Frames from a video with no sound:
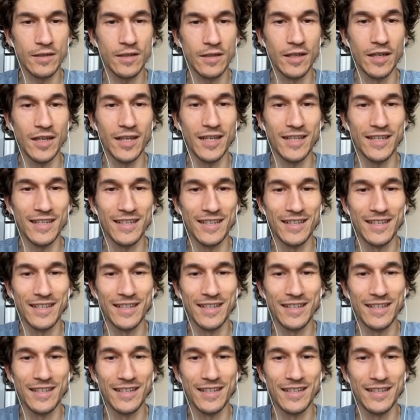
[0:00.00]

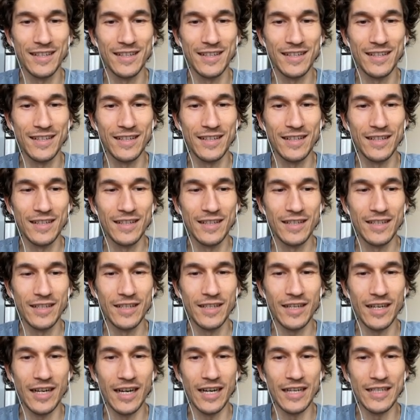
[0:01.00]

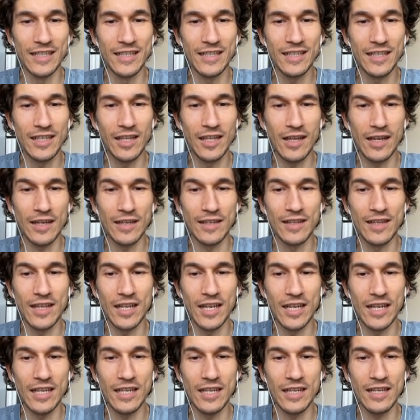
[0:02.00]
yeah, I need like
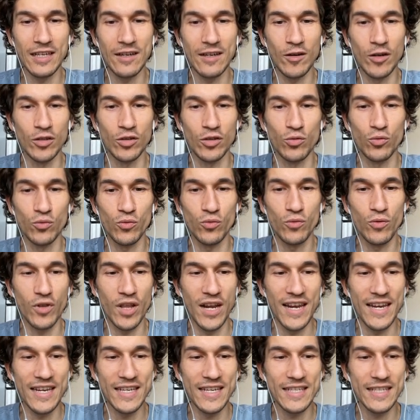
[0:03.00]
three, uh, two
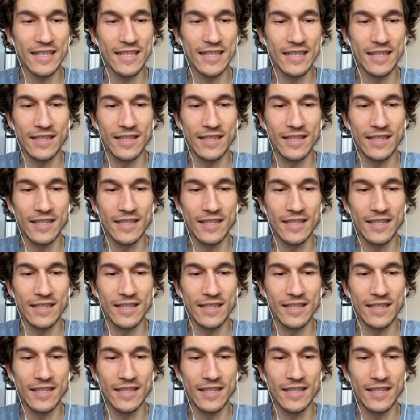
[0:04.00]
trees